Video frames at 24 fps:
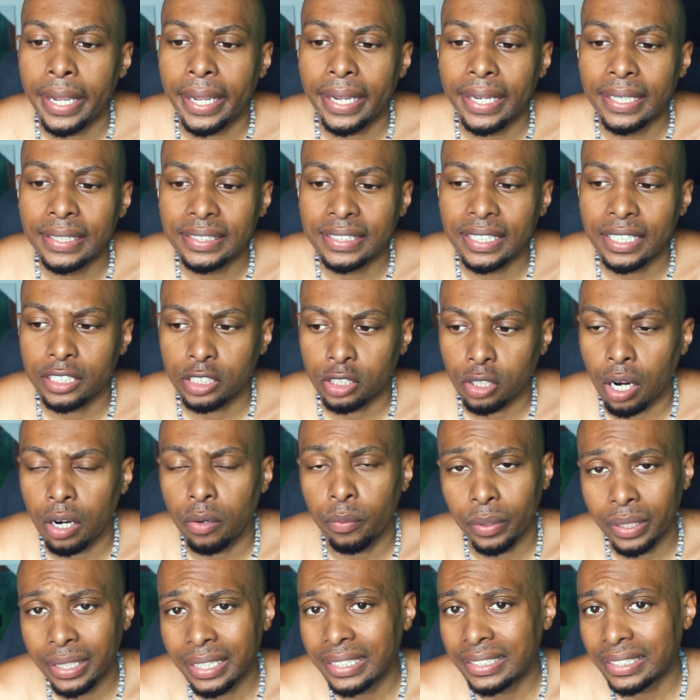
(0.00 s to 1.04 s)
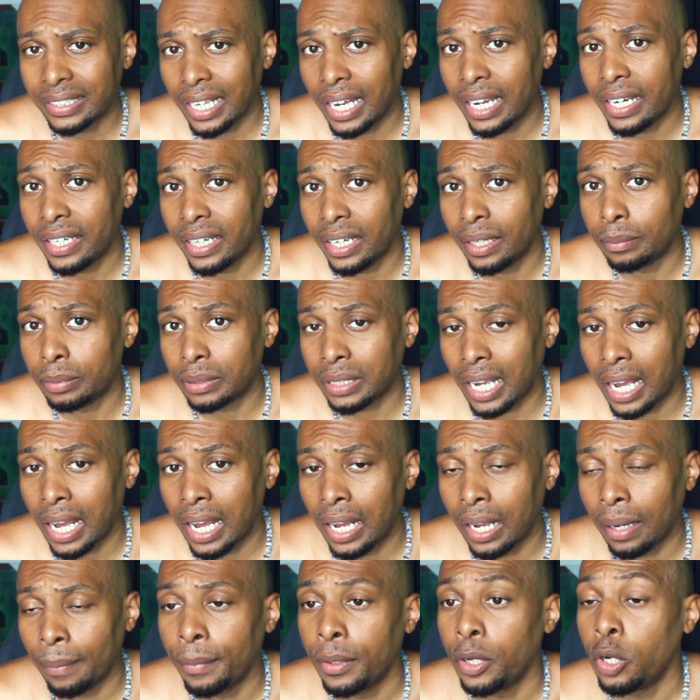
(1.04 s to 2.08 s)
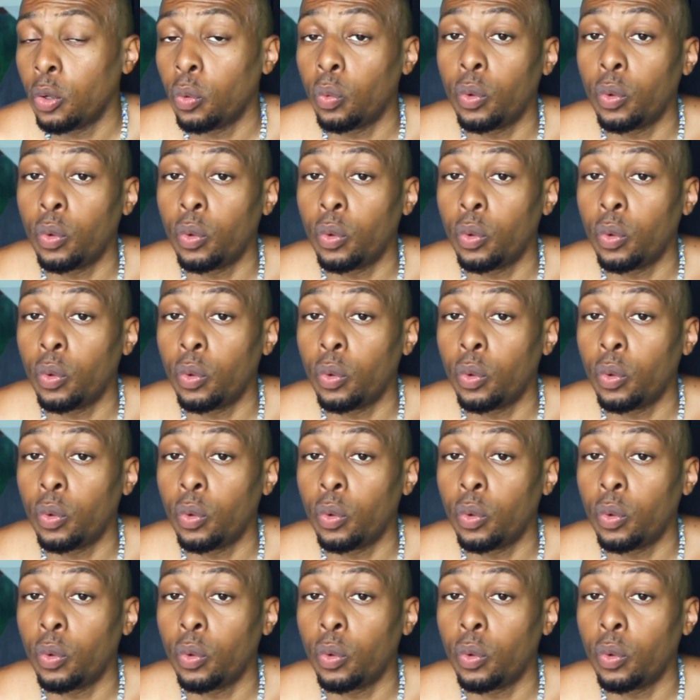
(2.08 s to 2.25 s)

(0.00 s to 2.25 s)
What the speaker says: is just start really setting up time